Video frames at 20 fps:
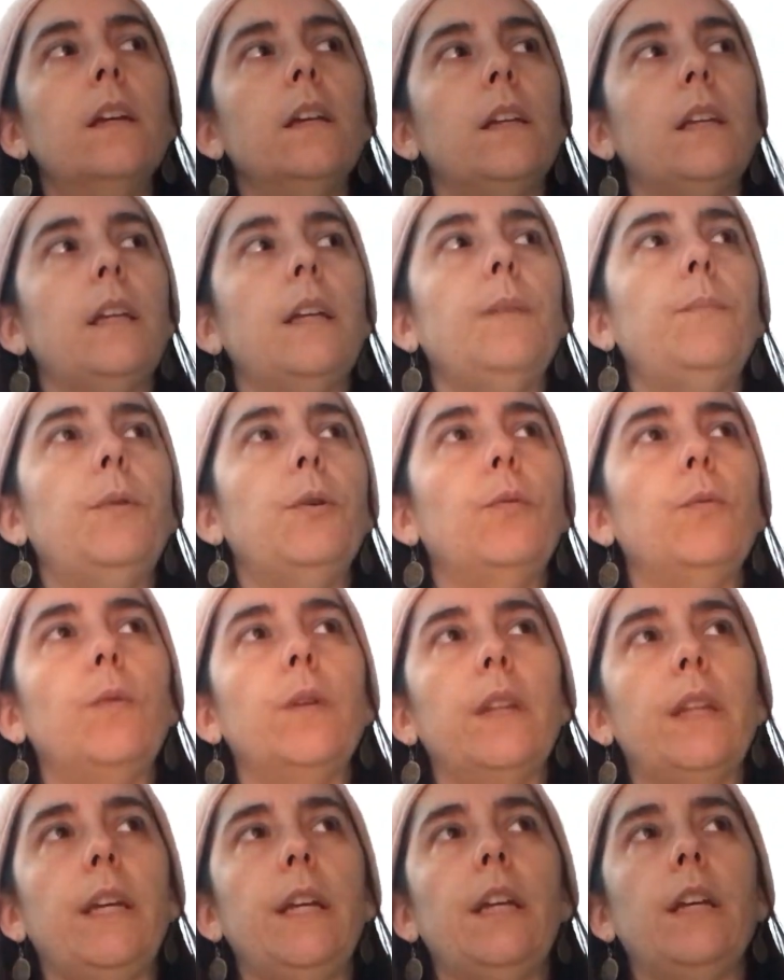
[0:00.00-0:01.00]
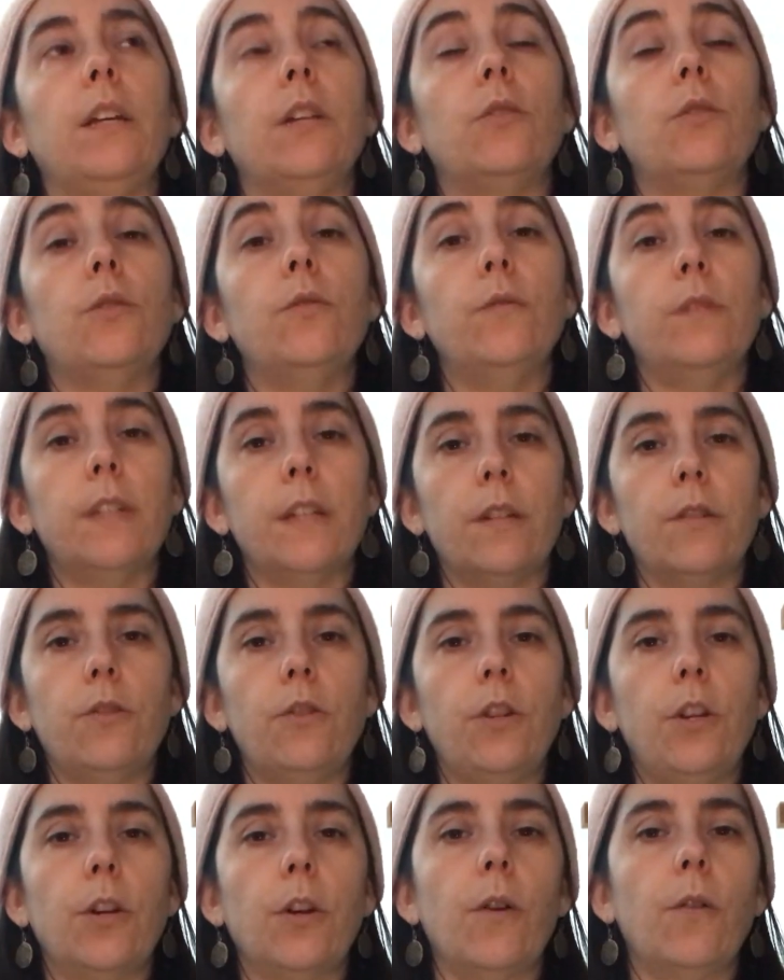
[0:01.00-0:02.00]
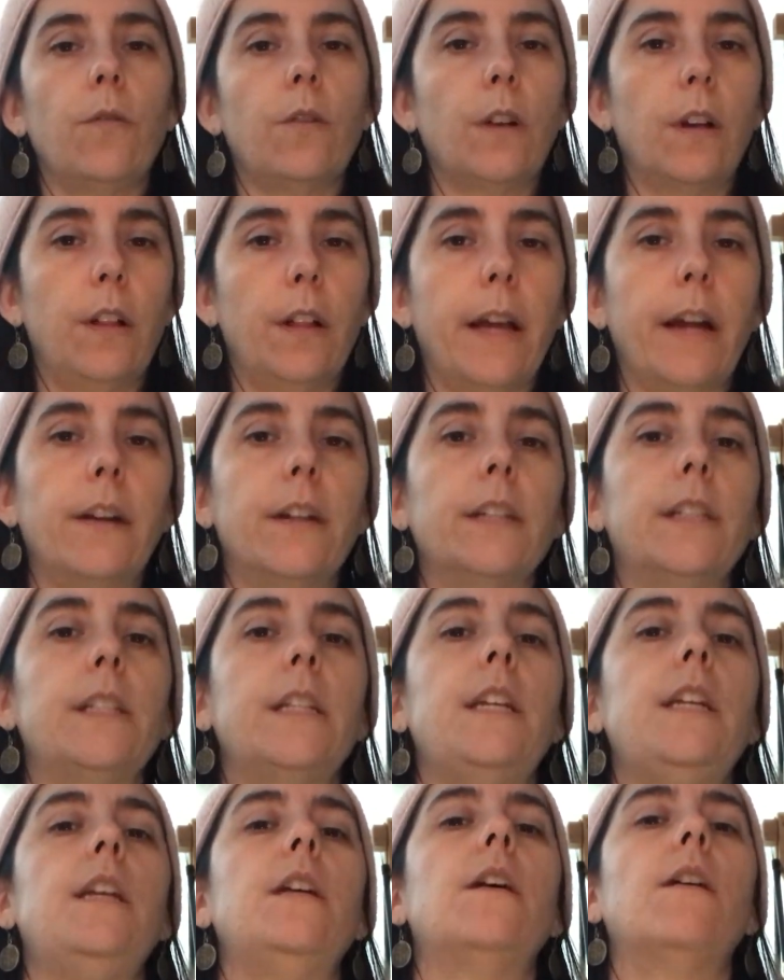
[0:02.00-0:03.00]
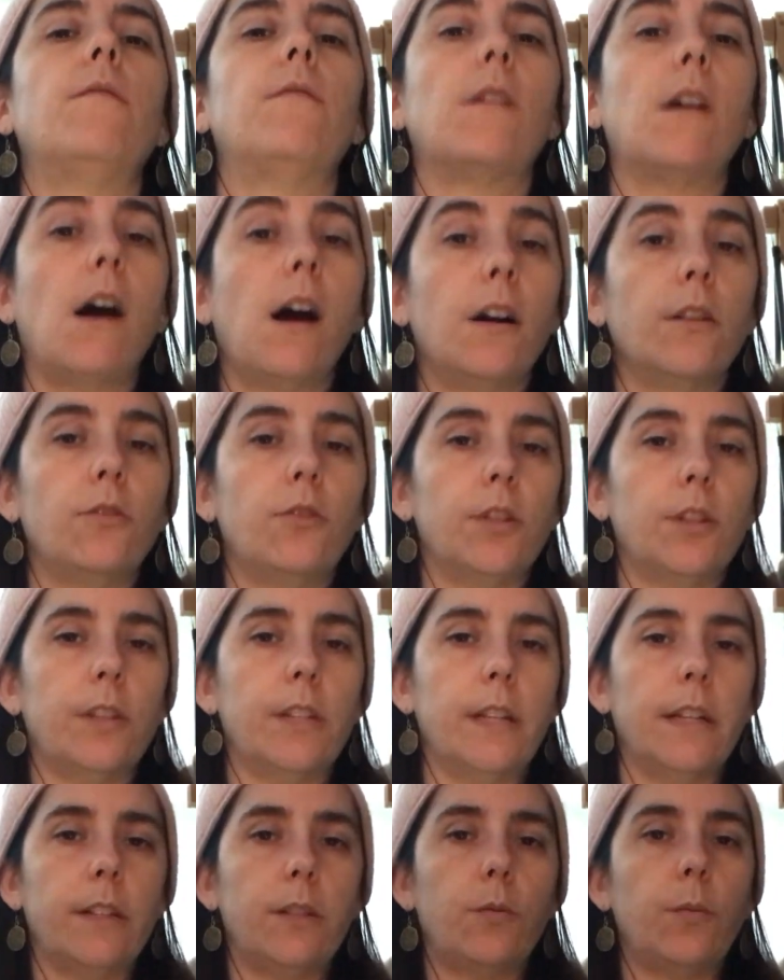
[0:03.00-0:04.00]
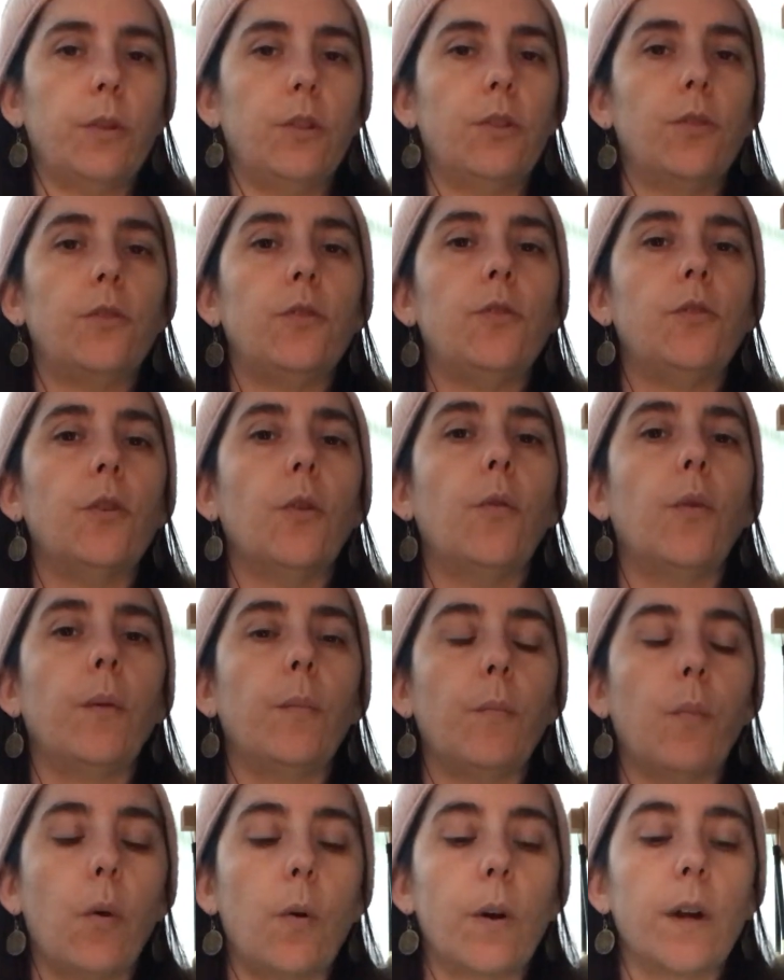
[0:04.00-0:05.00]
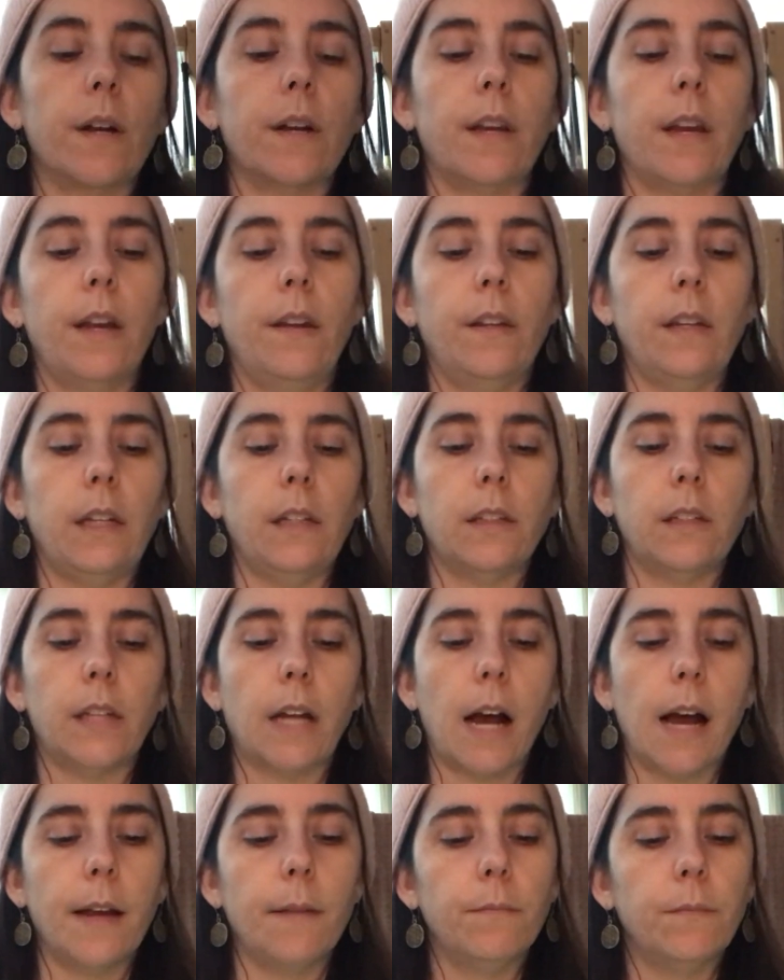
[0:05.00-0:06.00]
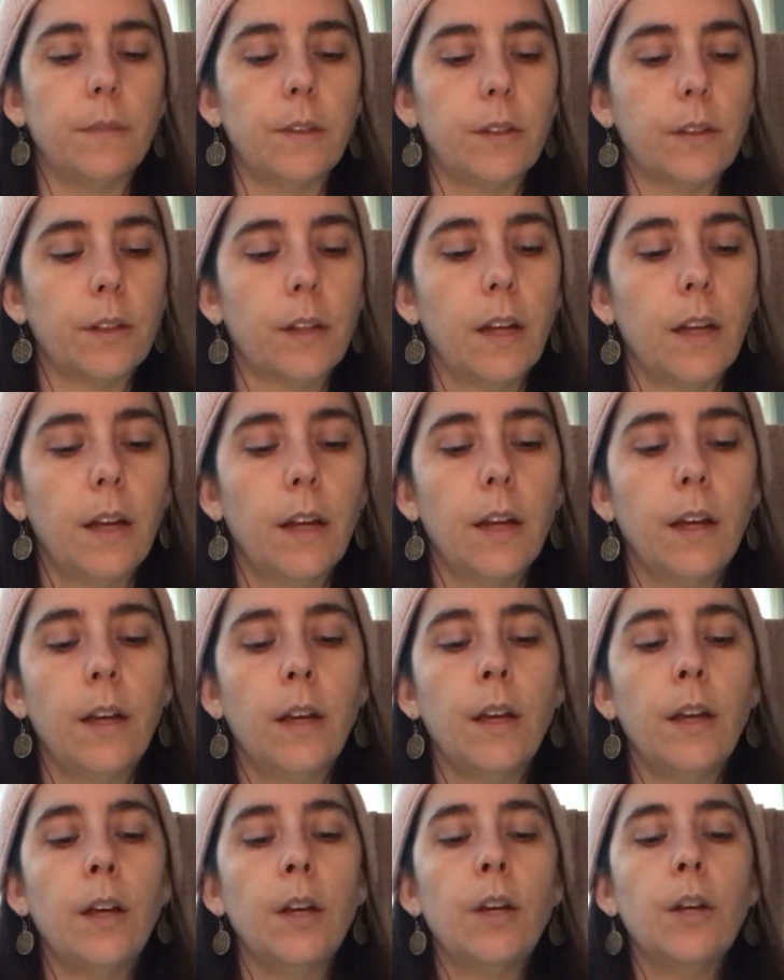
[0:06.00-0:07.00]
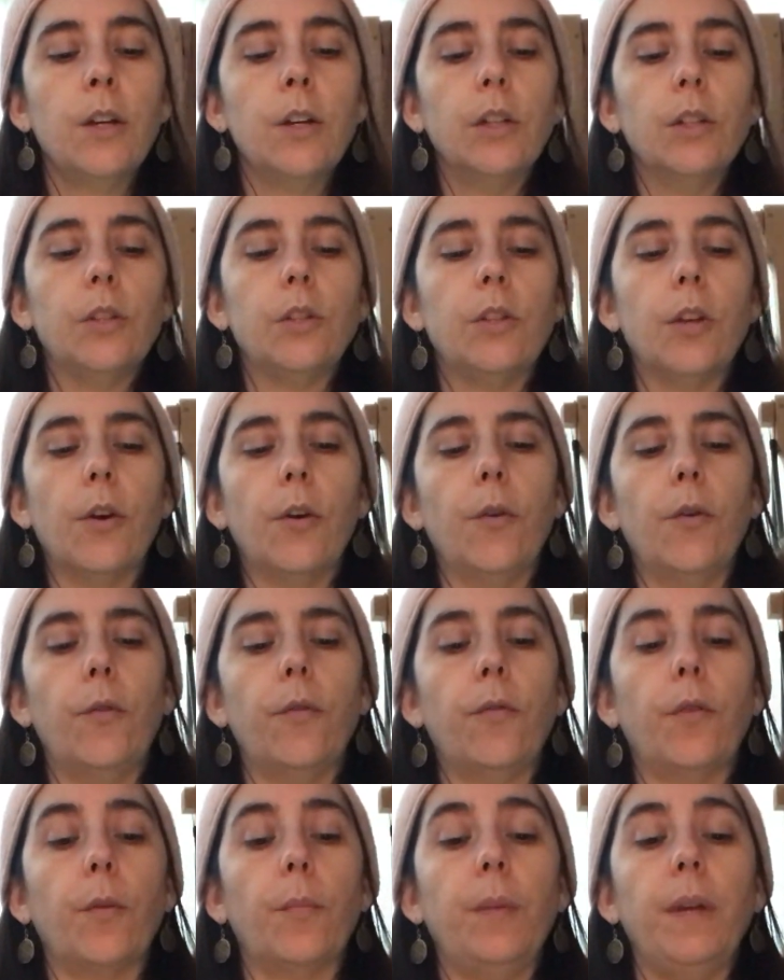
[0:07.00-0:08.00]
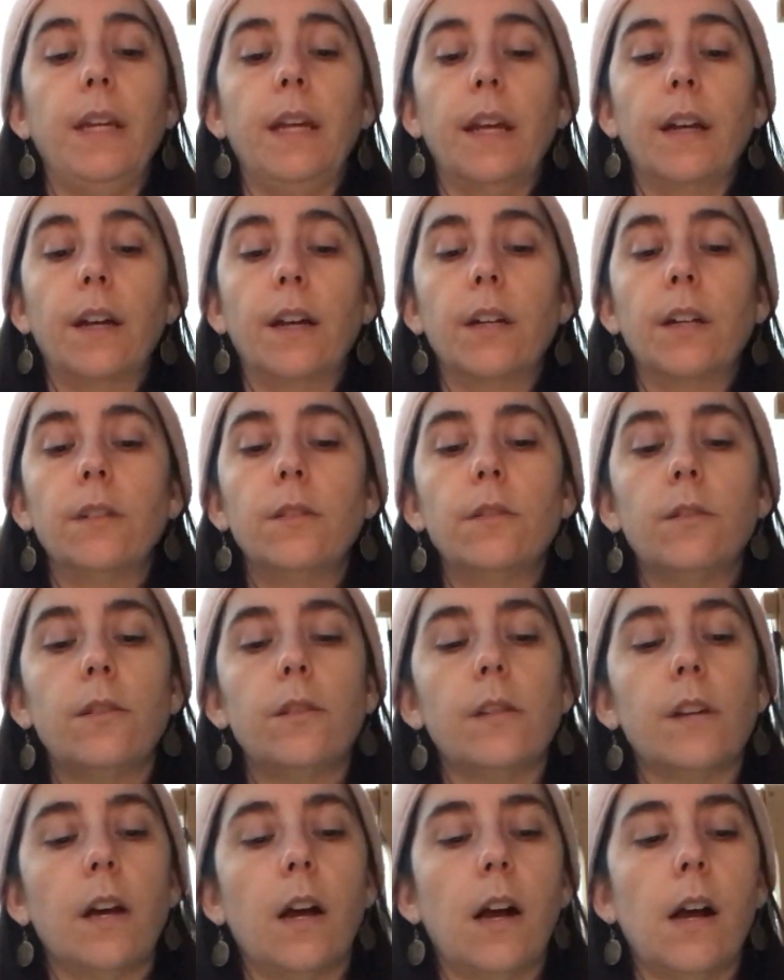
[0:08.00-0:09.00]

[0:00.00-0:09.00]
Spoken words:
keep you really tuned into your own clarity of consciousness, which is so important in these times. So for beginners,